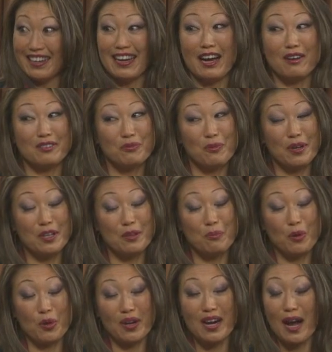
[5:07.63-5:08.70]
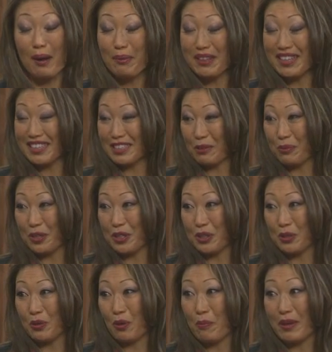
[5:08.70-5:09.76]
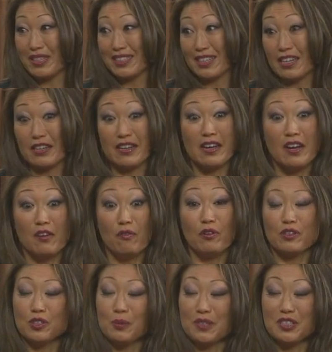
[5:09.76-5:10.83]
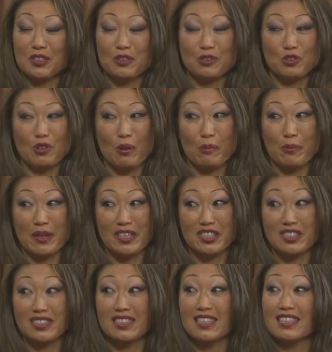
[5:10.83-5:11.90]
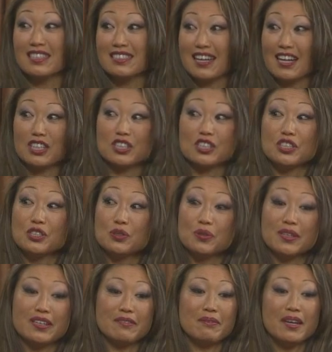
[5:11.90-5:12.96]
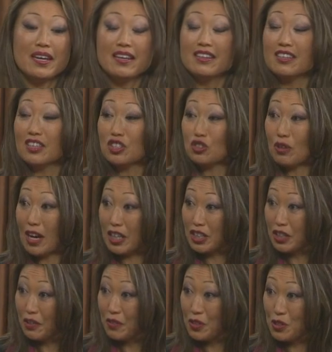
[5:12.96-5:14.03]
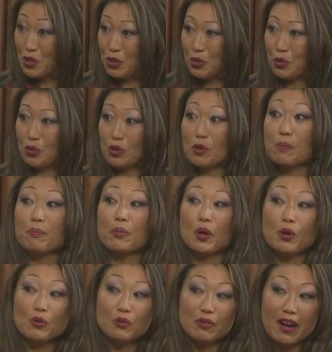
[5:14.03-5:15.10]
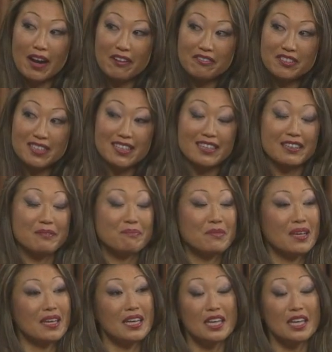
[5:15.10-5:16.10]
Now, one of the more common things that we do are basically, for especially those trauma patients, is actually doing the extraction of the tooth, bone grafting,